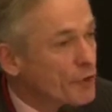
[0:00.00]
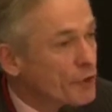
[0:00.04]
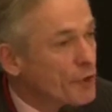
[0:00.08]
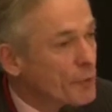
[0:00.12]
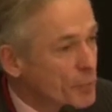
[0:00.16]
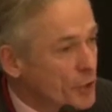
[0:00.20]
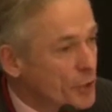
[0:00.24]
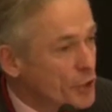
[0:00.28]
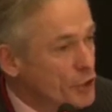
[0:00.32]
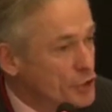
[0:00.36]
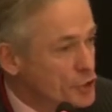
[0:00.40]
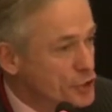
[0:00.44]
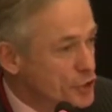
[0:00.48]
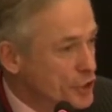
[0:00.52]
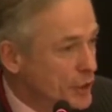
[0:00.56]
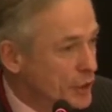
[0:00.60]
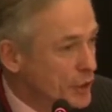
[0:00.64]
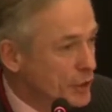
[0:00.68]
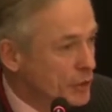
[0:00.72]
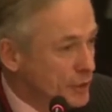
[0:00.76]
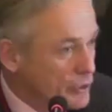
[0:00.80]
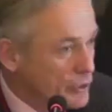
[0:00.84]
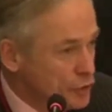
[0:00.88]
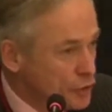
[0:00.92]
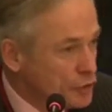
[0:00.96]

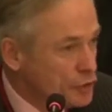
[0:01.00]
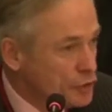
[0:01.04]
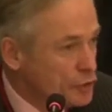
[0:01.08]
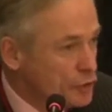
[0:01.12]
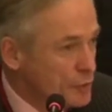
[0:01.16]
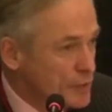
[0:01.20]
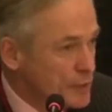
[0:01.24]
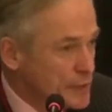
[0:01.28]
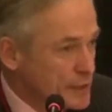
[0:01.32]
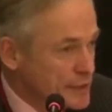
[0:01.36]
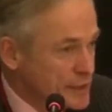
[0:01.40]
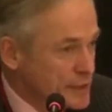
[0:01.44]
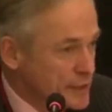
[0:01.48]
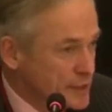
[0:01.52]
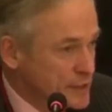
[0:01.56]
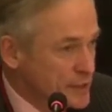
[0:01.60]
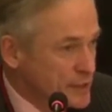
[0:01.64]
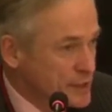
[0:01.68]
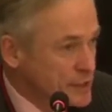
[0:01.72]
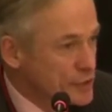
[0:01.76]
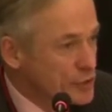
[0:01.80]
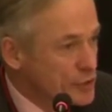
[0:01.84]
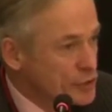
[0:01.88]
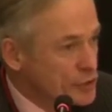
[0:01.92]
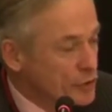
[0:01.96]
emerging new
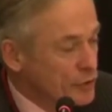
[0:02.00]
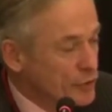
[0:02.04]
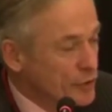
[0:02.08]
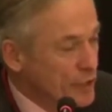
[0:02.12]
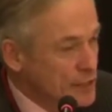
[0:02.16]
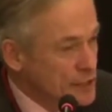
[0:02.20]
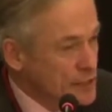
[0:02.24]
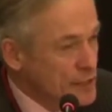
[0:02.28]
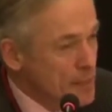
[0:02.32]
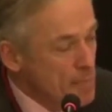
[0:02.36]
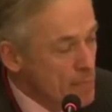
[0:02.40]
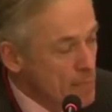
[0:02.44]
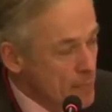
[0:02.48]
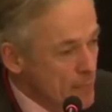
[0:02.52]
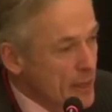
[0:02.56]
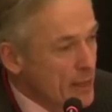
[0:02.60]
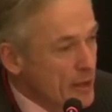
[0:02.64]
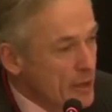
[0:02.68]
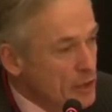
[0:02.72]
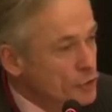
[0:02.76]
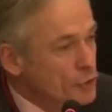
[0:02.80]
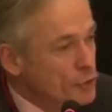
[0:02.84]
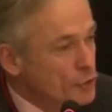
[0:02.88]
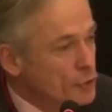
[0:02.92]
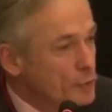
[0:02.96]
businesses, so that
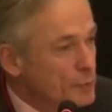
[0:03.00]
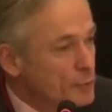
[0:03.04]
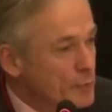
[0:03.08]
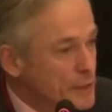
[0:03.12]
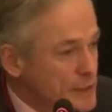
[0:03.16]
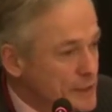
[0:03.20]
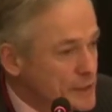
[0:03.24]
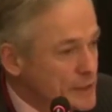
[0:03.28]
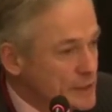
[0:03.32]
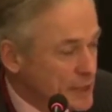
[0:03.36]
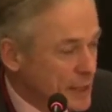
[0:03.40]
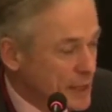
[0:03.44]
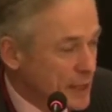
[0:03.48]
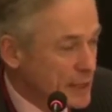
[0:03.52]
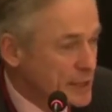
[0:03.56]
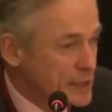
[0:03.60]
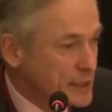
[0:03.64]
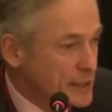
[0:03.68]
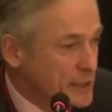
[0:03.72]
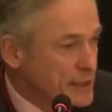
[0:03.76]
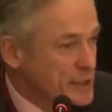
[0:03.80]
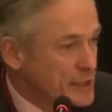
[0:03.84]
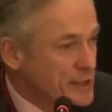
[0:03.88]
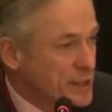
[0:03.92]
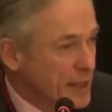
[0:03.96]
new business
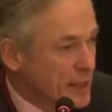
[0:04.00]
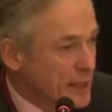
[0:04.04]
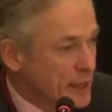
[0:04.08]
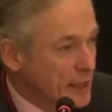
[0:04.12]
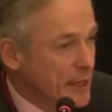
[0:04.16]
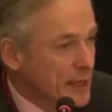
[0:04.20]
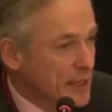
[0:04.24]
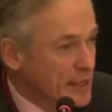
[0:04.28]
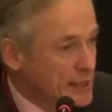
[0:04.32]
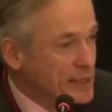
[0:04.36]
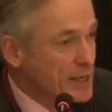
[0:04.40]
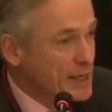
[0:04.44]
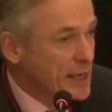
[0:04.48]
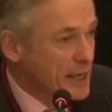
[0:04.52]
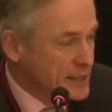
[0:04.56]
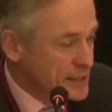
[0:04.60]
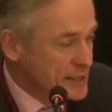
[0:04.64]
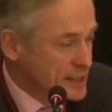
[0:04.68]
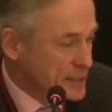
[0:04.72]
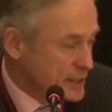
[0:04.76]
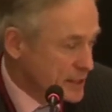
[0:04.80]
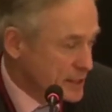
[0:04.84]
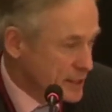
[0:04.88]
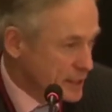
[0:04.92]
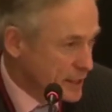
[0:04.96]
ideas can get
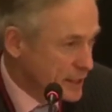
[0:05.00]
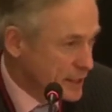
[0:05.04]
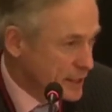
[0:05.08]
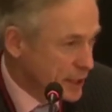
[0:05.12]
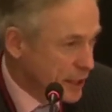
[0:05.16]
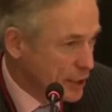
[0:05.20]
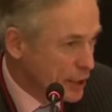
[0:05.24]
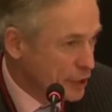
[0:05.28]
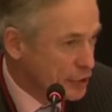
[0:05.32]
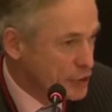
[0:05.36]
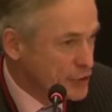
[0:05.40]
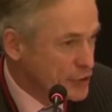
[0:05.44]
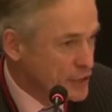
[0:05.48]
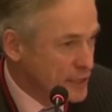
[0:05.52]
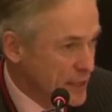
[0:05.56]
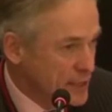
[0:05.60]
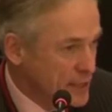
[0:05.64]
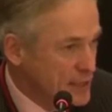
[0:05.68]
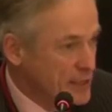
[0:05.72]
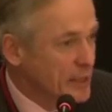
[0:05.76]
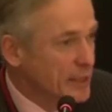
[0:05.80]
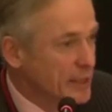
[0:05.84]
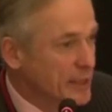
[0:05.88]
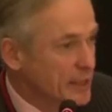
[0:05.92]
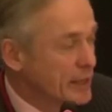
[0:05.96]
tested in an Irish
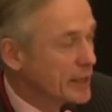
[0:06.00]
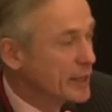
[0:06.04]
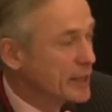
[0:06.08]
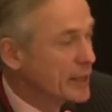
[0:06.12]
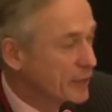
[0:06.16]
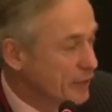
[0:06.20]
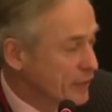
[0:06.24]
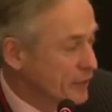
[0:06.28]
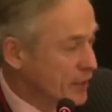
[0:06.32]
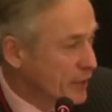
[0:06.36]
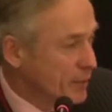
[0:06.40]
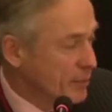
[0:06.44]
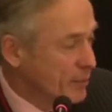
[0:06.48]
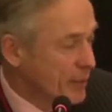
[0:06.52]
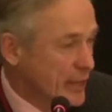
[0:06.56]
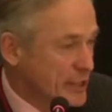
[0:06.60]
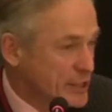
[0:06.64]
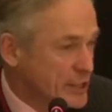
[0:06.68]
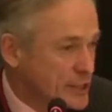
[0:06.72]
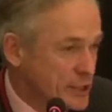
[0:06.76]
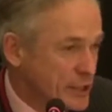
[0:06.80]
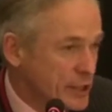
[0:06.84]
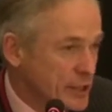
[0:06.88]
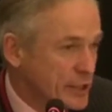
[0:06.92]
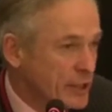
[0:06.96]
setting and then have the
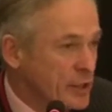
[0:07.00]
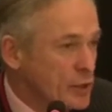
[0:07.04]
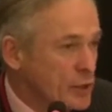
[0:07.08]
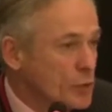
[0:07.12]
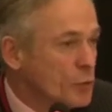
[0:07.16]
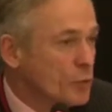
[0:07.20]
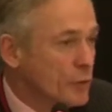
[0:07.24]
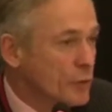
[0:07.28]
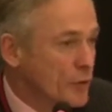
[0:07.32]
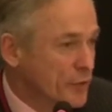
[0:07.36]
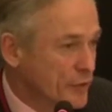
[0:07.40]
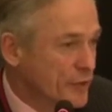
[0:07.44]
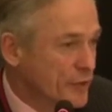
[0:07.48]
capacity with